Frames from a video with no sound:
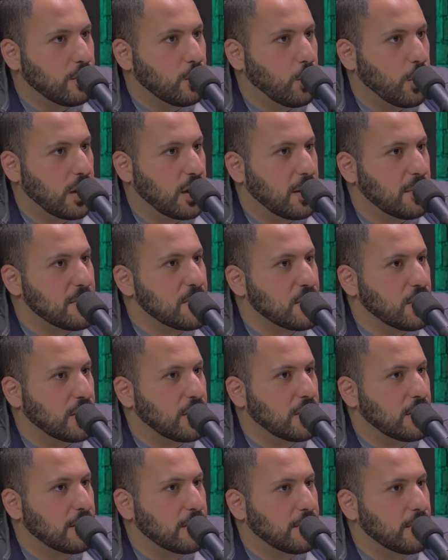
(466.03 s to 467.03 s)
we're going to
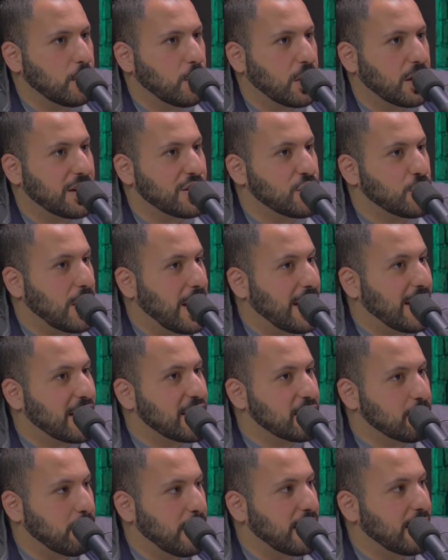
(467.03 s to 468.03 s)
observe, we're going to try to
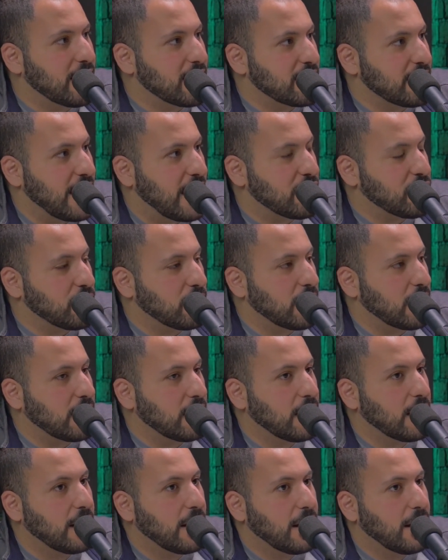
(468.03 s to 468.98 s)
explain this naturally.